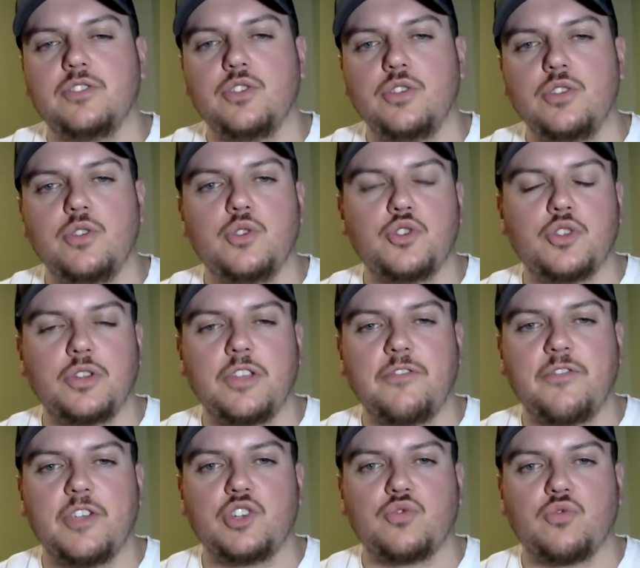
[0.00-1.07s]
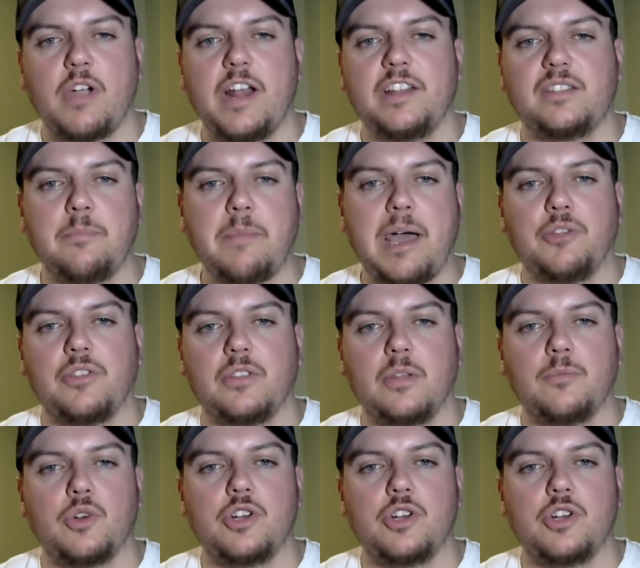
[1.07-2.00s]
do you usually fish right at the mouth of them,